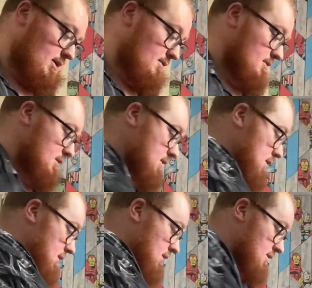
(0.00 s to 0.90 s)

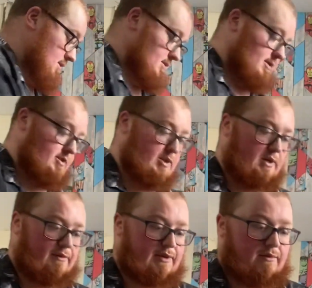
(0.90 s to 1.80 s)
Right, I'll show
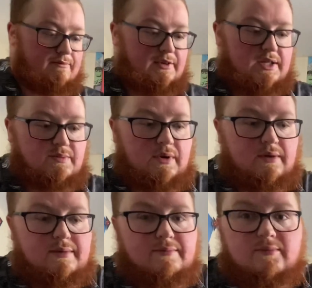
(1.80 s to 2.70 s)
you a few. First
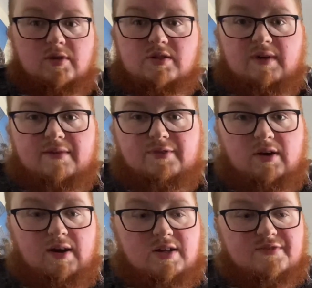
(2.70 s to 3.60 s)
one, because of how
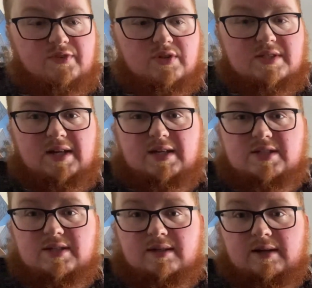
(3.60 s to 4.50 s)
far out his foot
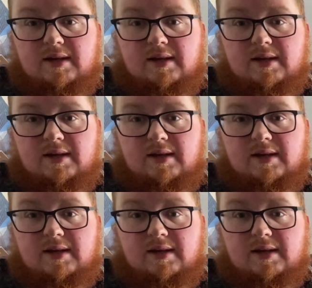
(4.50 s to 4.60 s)
sticks,